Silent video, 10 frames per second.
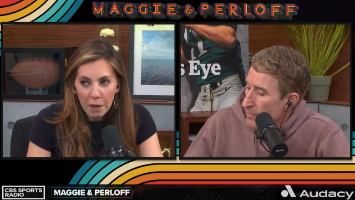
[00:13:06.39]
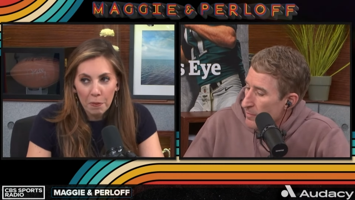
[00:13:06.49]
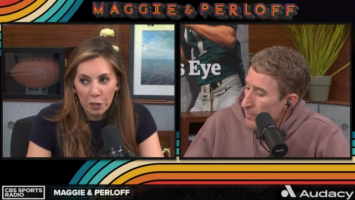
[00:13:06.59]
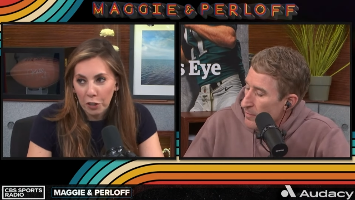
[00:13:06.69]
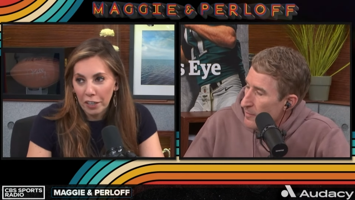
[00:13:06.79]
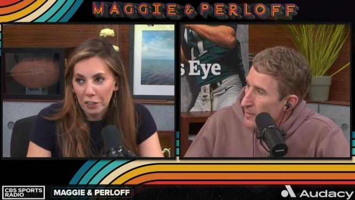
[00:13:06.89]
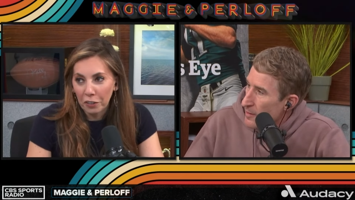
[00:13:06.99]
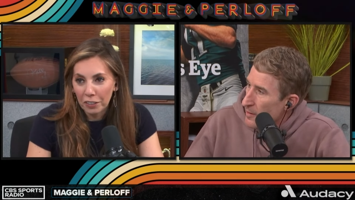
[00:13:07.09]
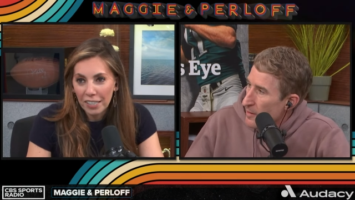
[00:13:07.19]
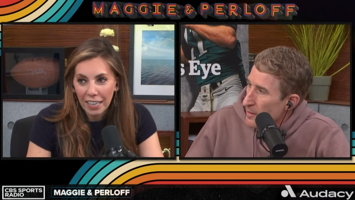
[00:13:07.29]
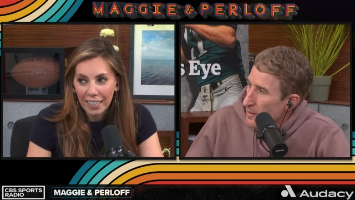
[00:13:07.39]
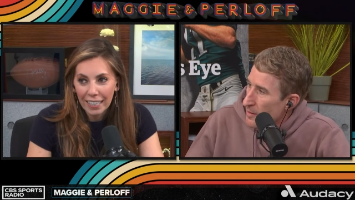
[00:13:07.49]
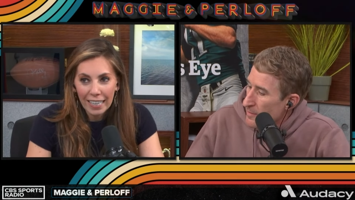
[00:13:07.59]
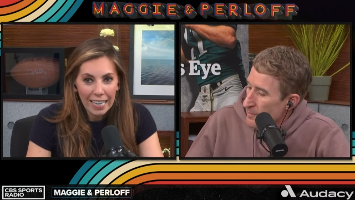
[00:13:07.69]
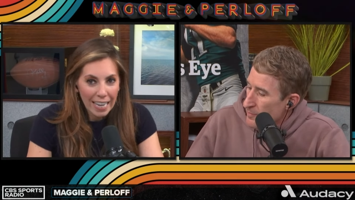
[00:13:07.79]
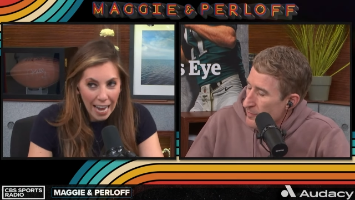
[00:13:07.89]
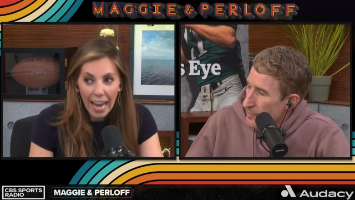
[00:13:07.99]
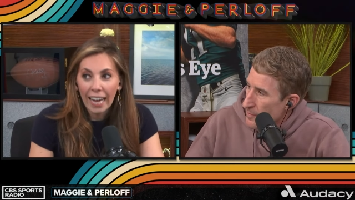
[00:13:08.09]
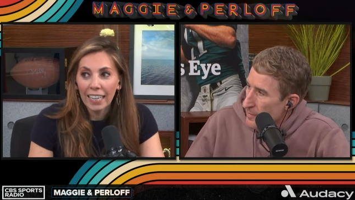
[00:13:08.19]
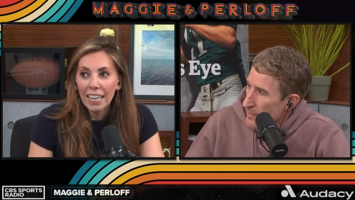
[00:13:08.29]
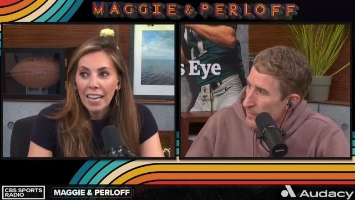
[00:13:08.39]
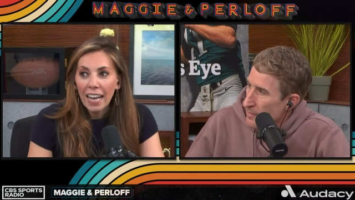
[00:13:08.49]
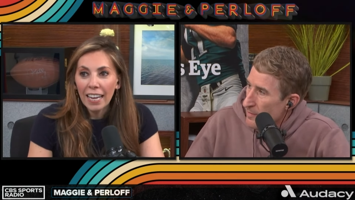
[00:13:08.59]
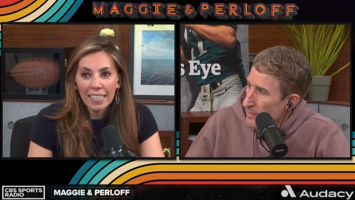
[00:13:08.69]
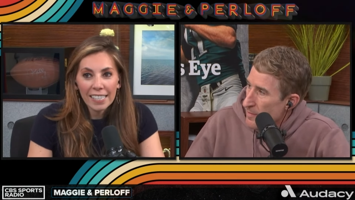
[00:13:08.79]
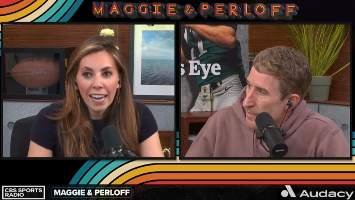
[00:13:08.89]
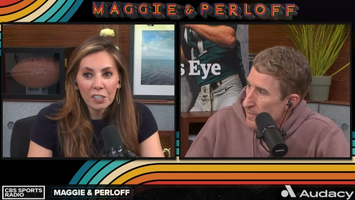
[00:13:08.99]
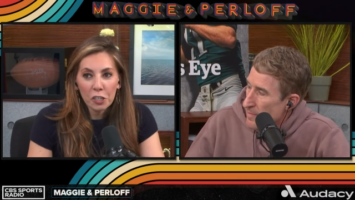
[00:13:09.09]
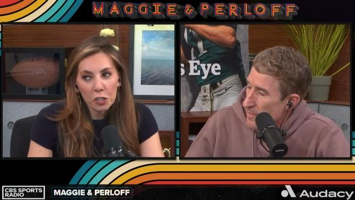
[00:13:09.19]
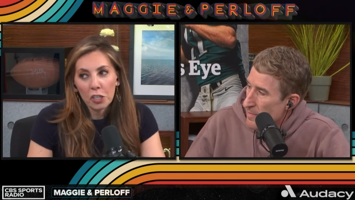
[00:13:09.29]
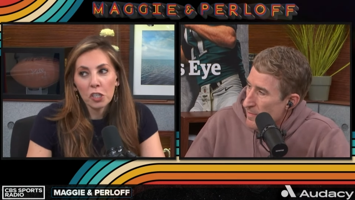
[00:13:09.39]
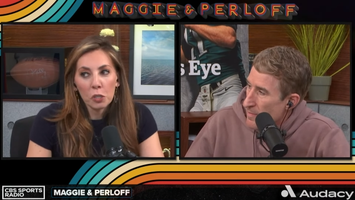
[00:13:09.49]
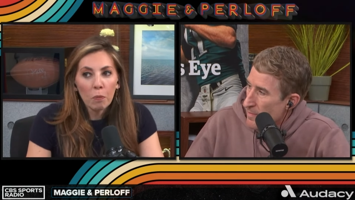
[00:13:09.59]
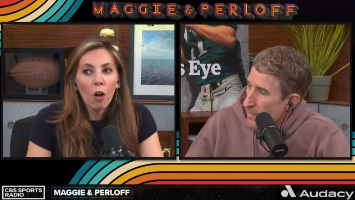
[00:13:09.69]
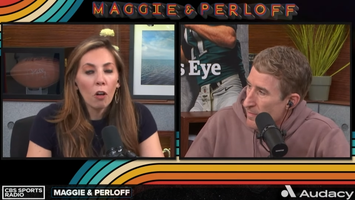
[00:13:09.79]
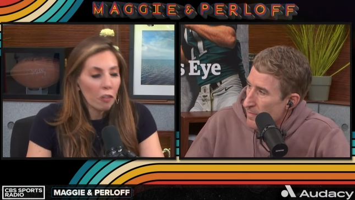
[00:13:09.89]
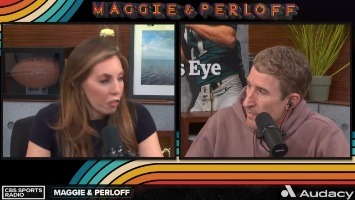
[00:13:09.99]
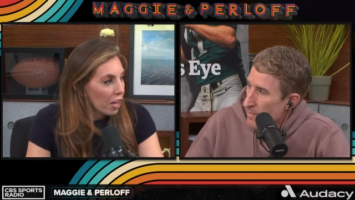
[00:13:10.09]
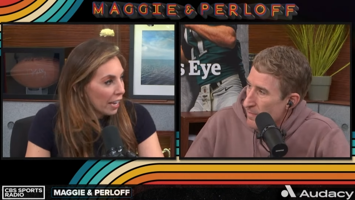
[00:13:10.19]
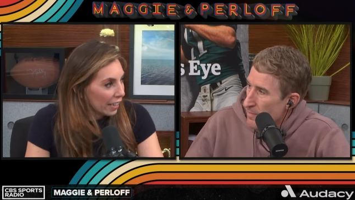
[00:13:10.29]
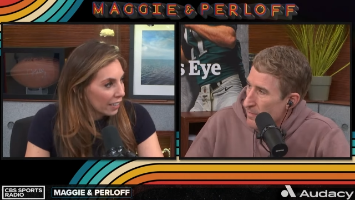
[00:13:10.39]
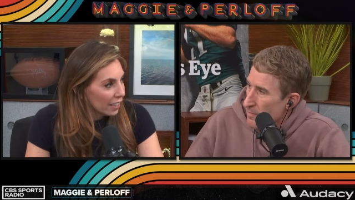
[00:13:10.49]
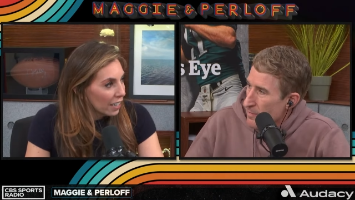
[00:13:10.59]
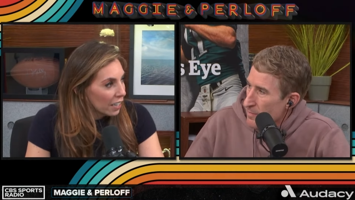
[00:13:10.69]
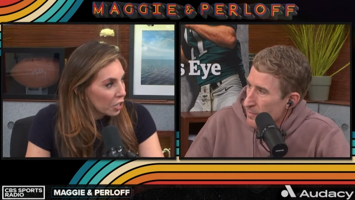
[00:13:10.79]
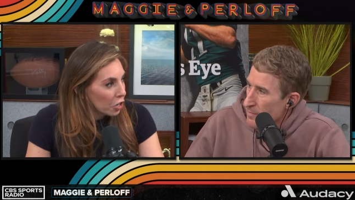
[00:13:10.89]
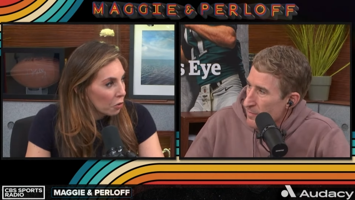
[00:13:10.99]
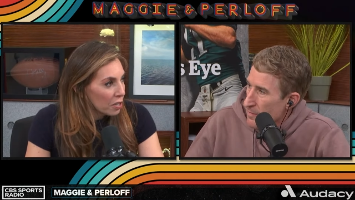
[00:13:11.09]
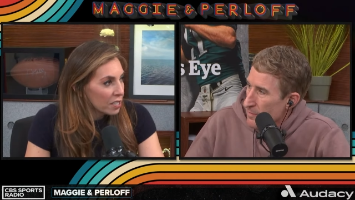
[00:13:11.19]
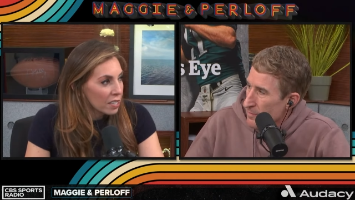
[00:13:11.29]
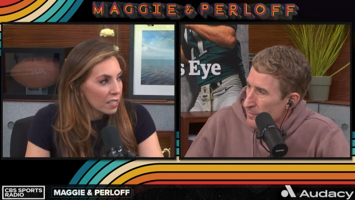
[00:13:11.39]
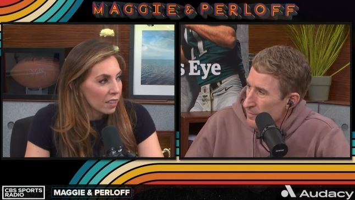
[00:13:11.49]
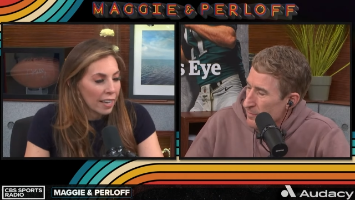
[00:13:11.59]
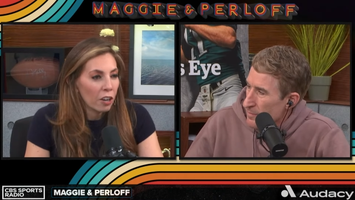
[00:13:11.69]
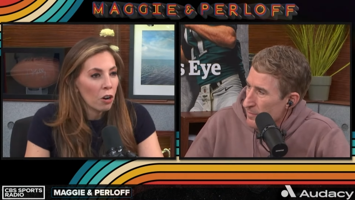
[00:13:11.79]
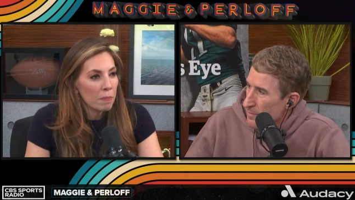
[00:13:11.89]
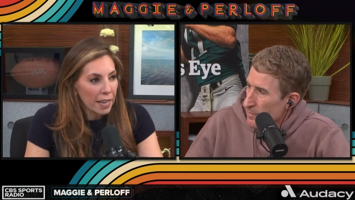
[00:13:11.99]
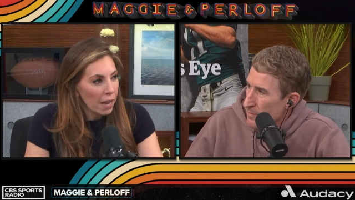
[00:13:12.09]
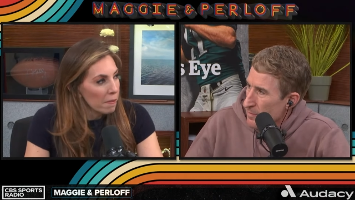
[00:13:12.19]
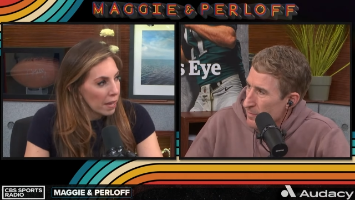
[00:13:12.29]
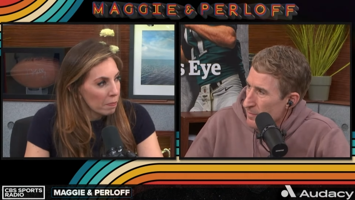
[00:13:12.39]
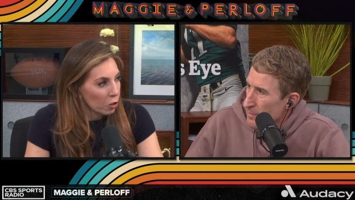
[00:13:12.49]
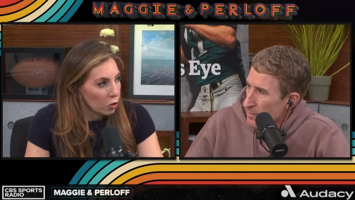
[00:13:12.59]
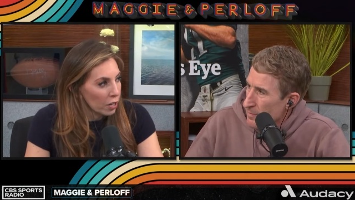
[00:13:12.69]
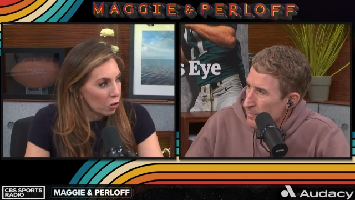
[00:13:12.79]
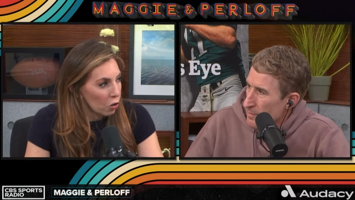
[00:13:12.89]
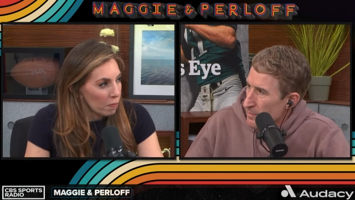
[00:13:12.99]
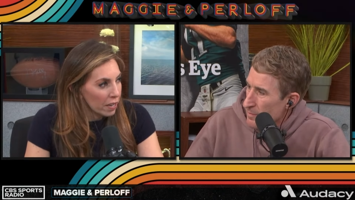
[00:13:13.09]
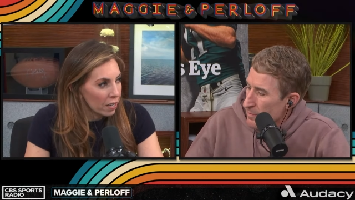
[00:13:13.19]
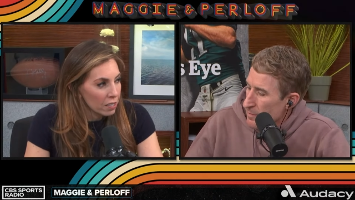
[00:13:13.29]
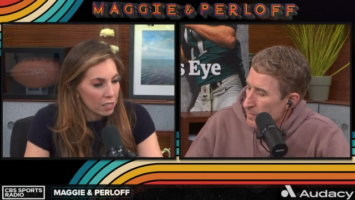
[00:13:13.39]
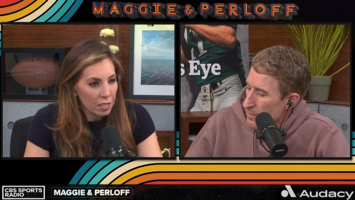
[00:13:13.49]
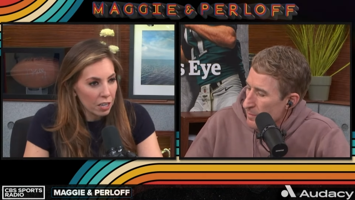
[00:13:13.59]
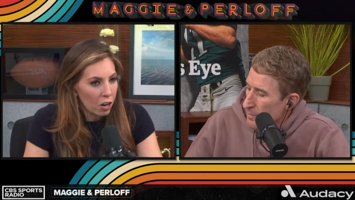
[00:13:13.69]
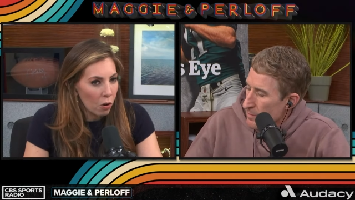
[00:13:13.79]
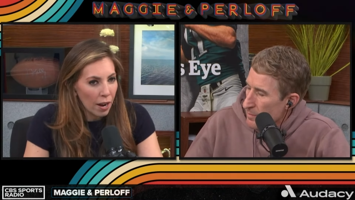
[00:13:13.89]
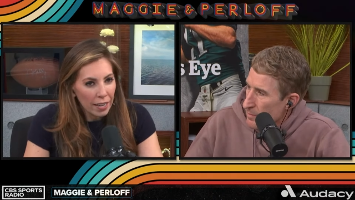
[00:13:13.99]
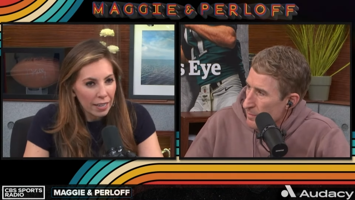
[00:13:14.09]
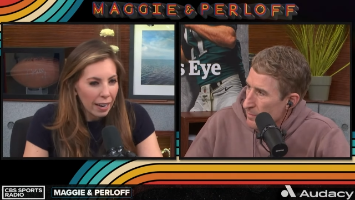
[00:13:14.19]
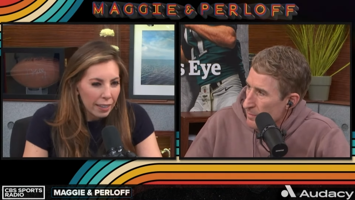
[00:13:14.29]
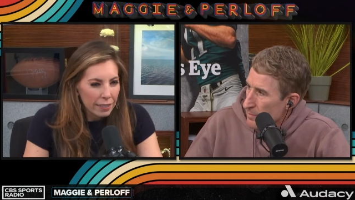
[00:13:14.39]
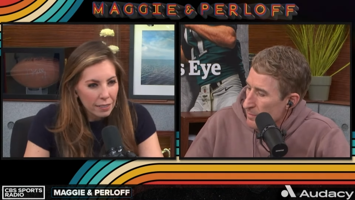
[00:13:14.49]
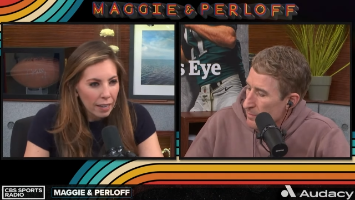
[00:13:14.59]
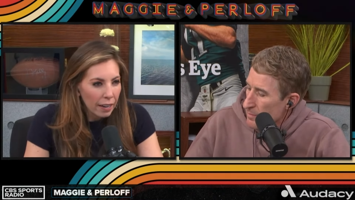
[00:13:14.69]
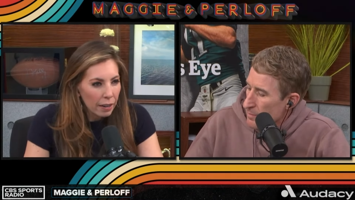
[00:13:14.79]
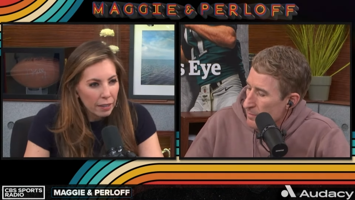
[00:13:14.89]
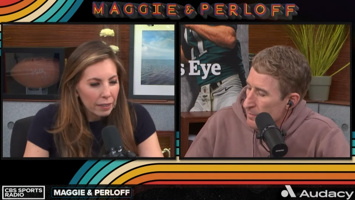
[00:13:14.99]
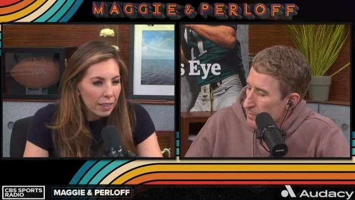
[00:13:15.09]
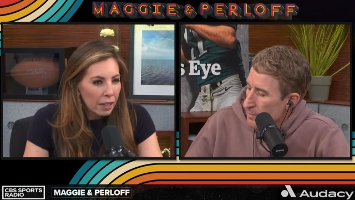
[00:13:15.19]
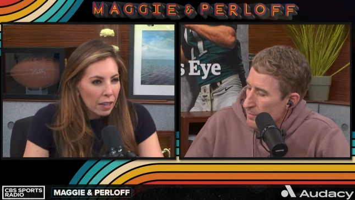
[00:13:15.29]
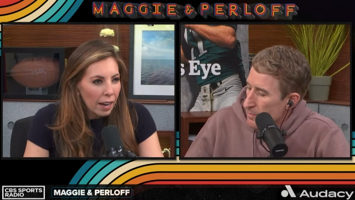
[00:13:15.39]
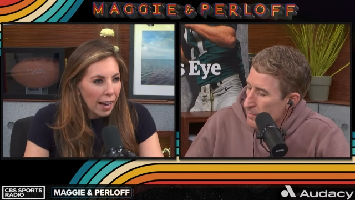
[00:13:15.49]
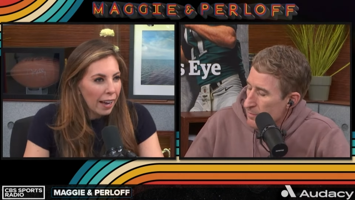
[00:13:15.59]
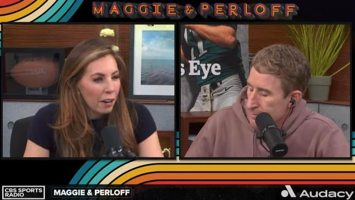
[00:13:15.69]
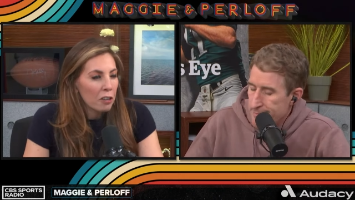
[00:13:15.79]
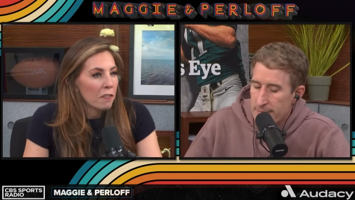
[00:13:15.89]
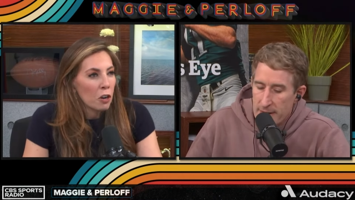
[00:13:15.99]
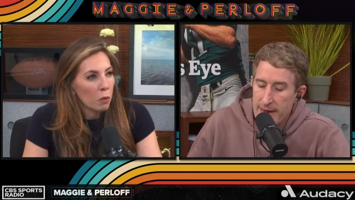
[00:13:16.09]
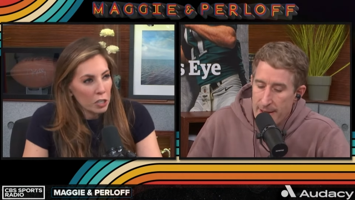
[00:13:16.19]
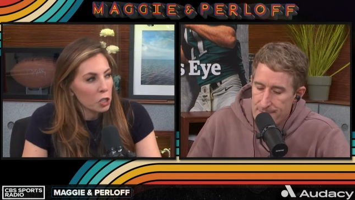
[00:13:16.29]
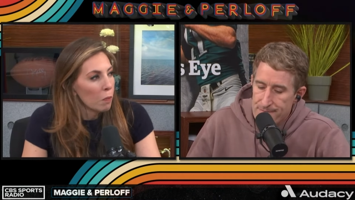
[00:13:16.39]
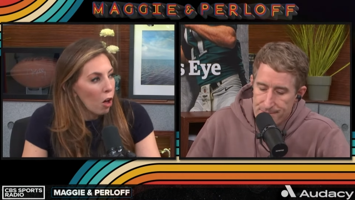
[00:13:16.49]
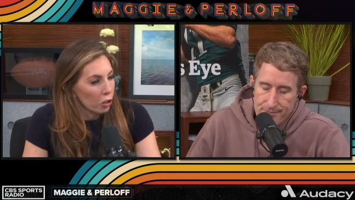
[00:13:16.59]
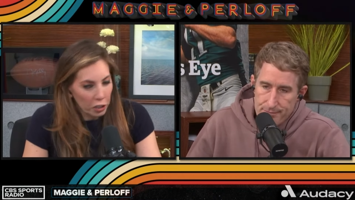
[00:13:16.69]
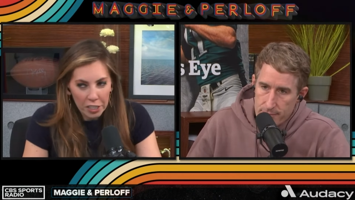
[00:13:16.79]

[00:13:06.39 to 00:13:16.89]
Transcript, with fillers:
Speaker 1: hypocritical. It's like, yeah, and it's not just a small thing. You know, this isn't like, oh, I became hypocritical because, you know, I, I said I, I don't even know yep. what a smaller